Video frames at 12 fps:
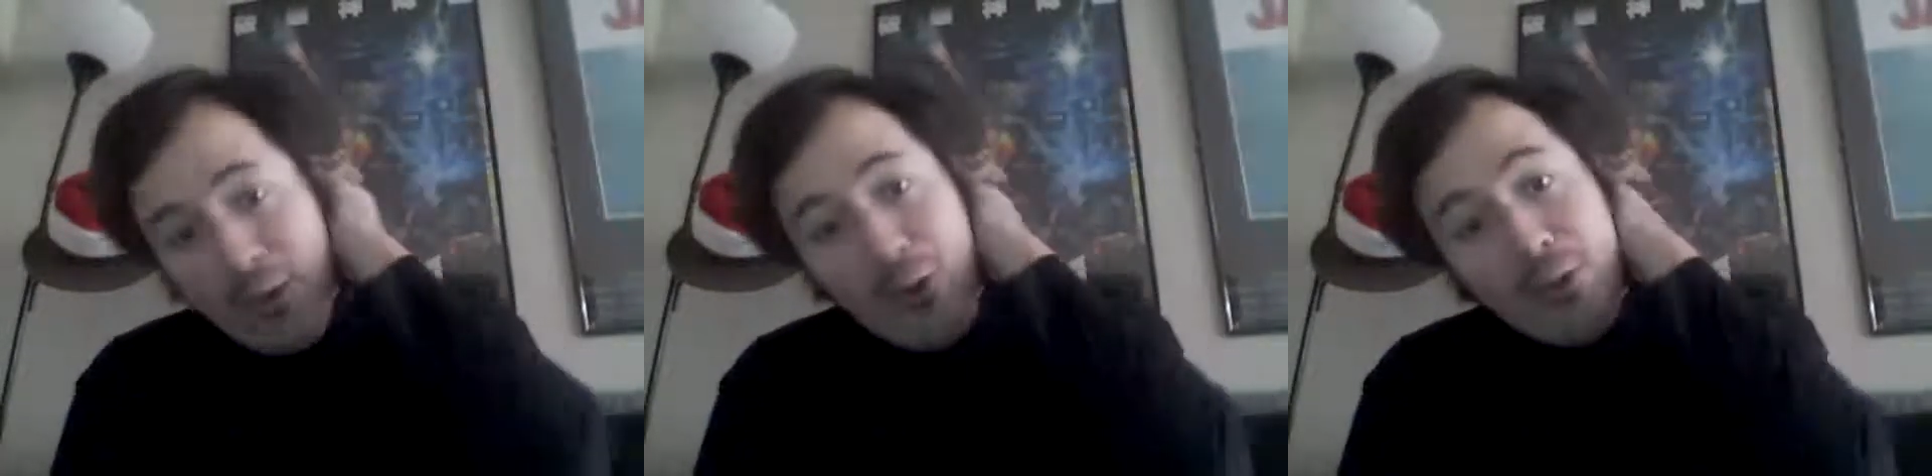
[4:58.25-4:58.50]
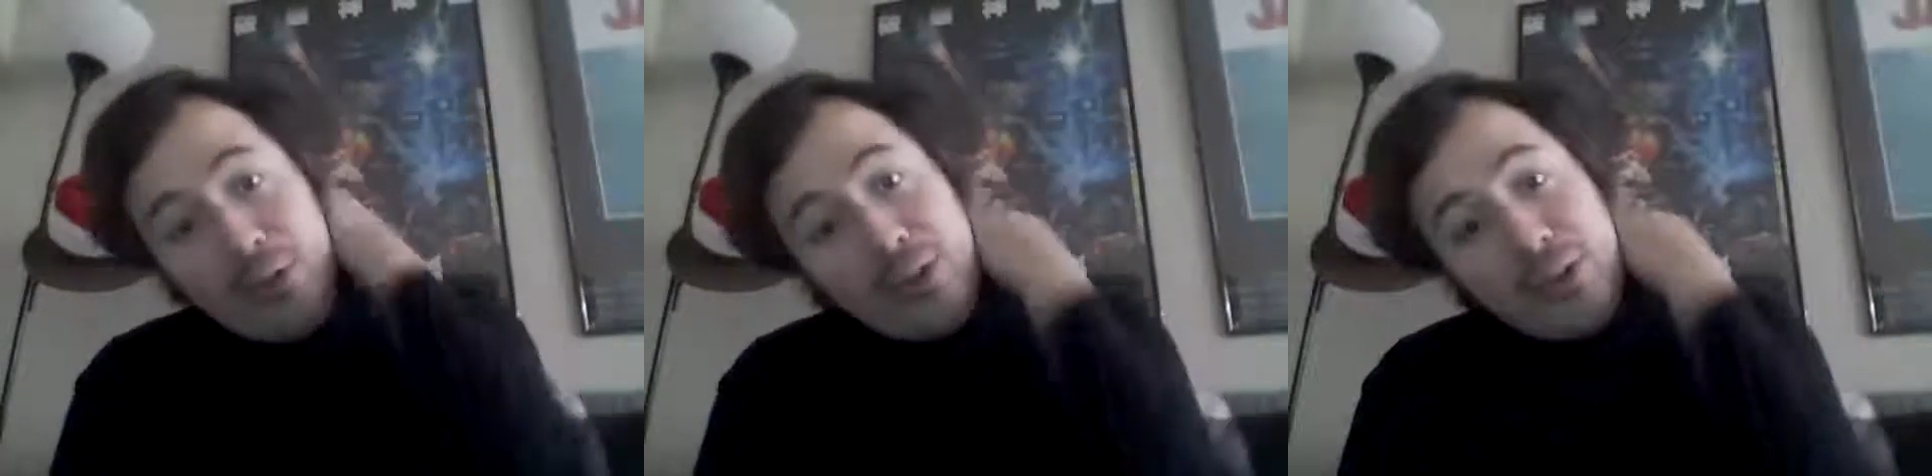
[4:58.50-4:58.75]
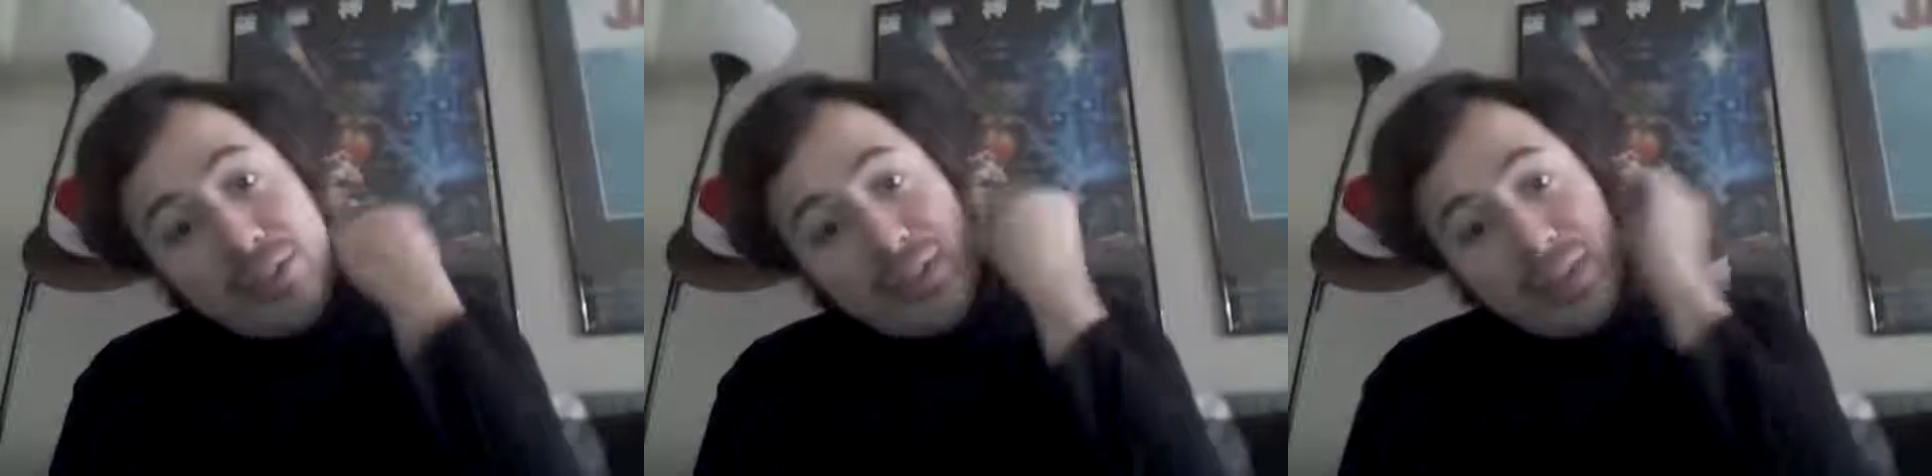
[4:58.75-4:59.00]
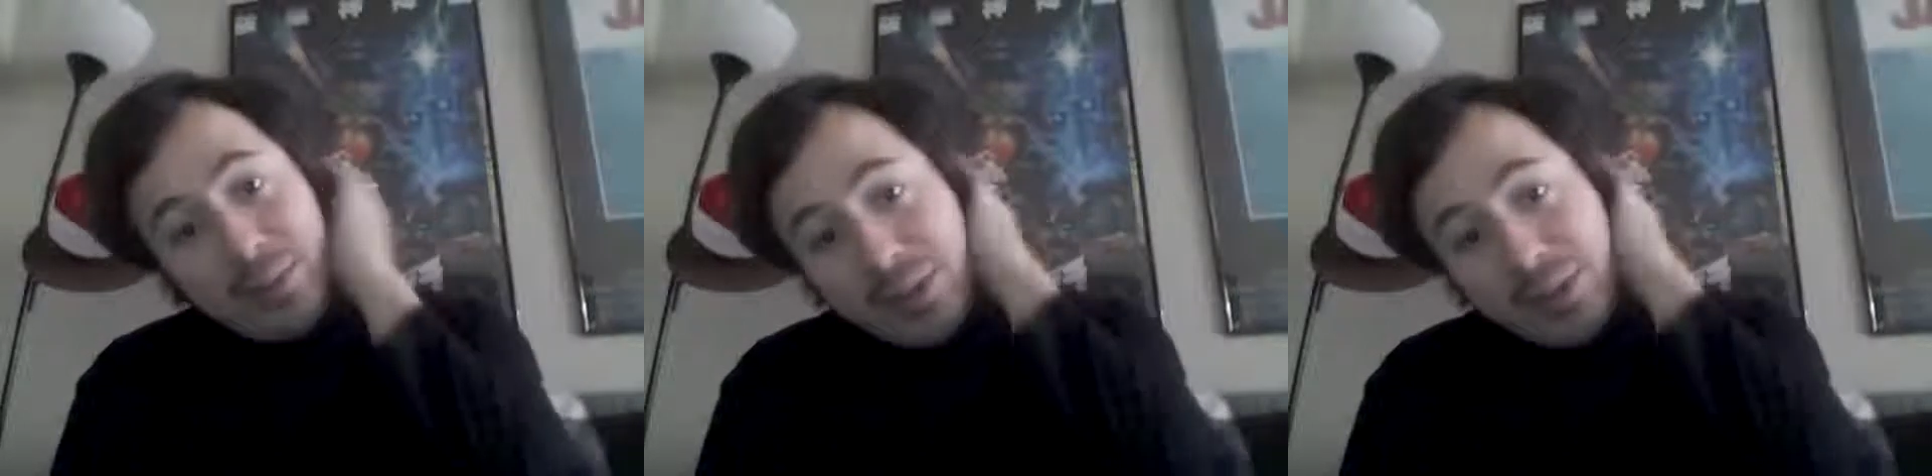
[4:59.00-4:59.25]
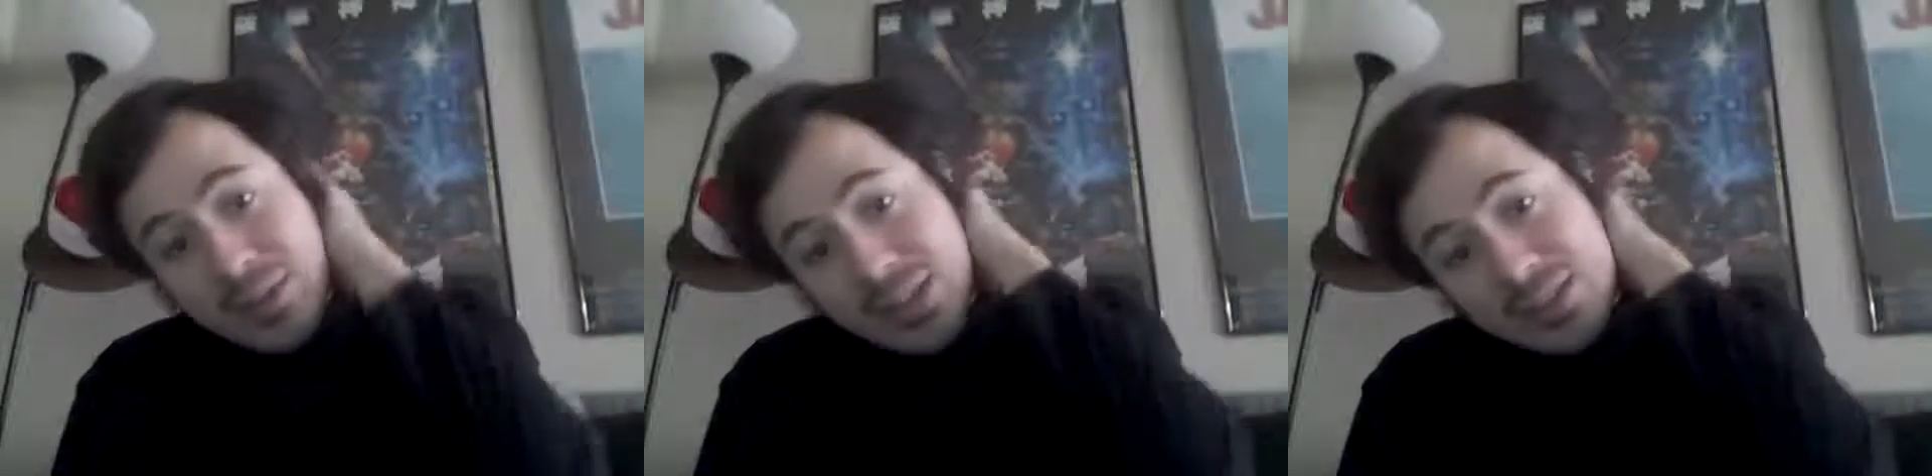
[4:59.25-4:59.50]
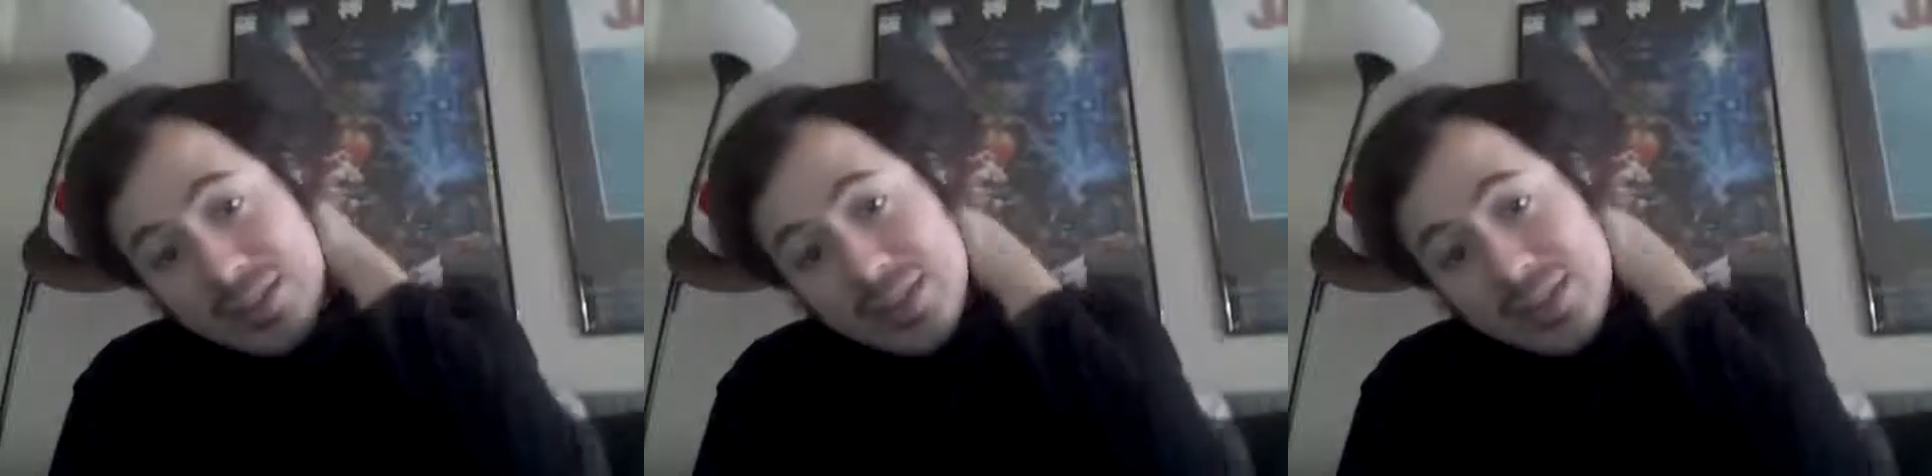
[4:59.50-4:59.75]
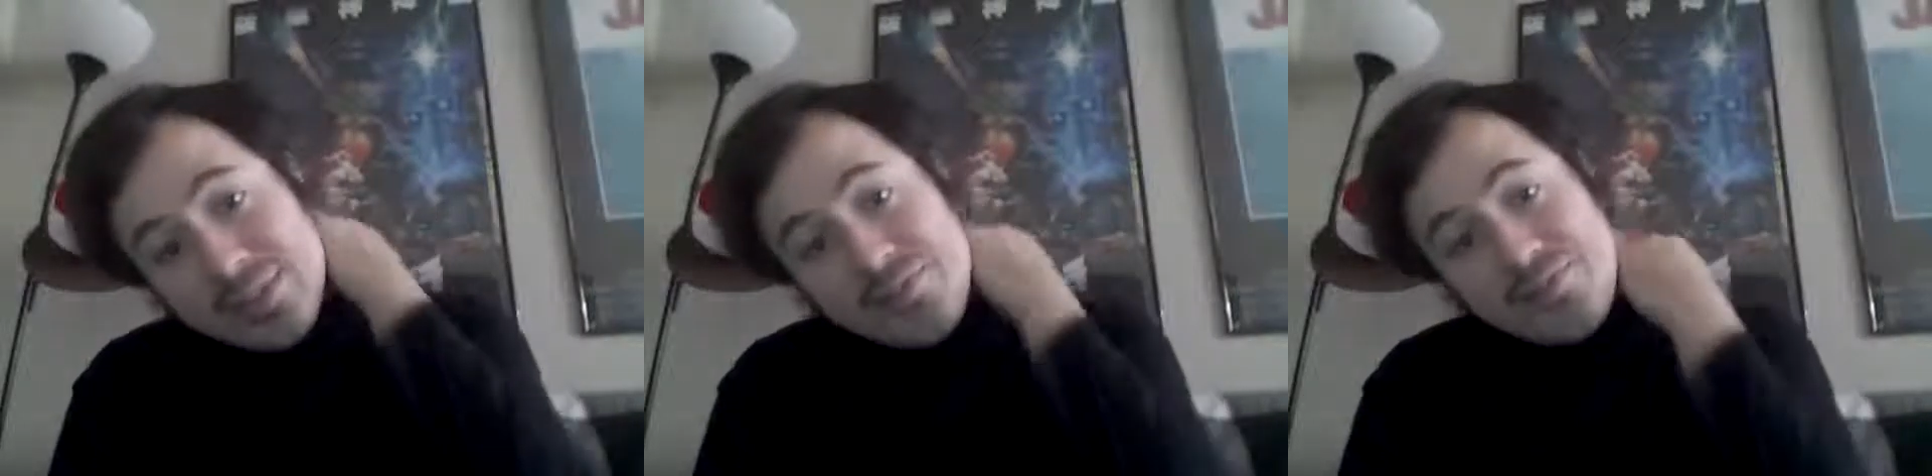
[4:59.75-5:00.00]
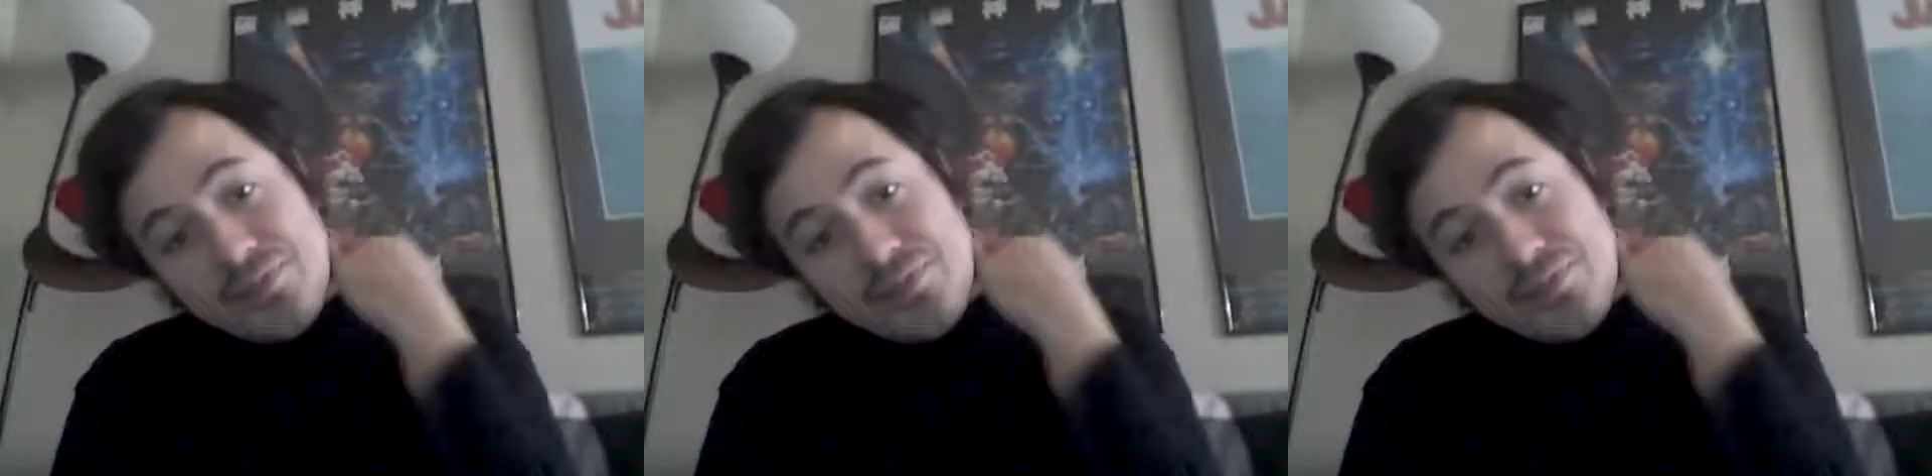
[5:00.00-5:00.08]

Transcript: all the Lost Scene movies,